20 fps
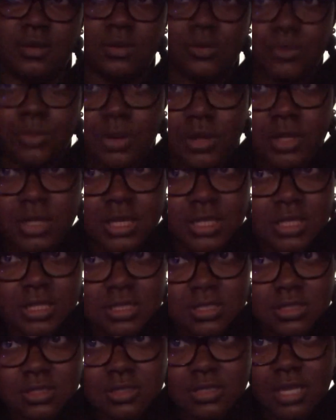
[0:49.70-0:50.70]
we're gonna look at these
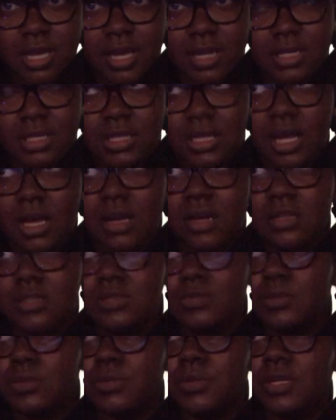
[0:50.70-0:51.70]
little Tinylocs
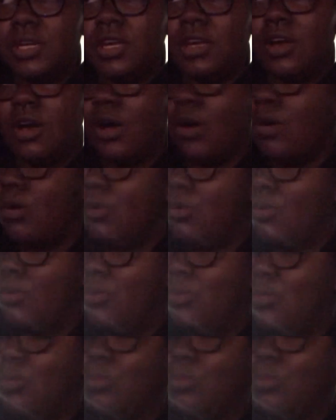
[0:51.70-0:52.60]
when we get home.